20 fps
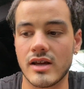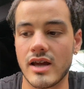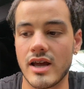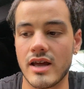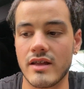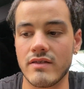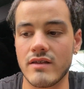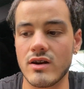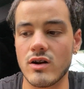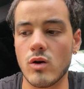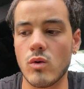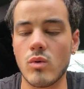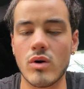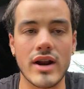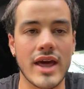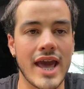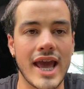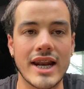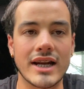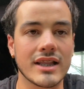And they don't
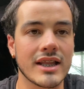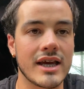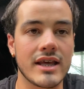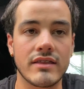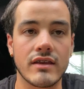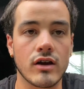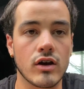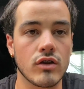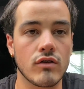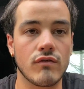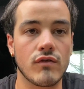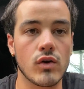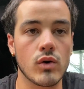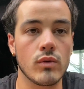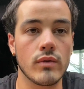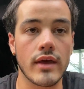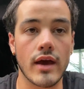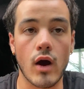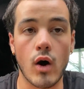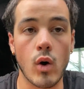want to handle anything on the
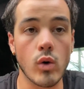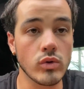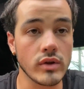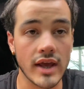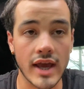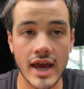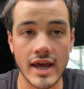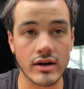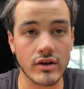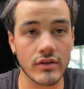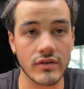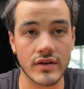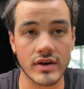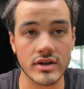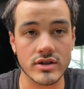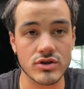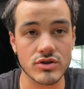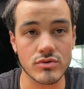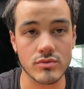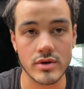phone. They only handle
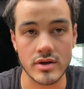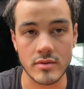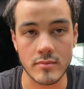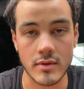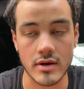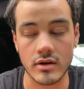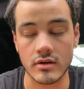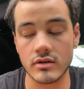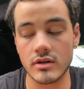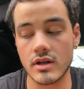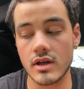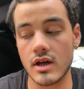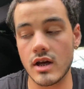things through email.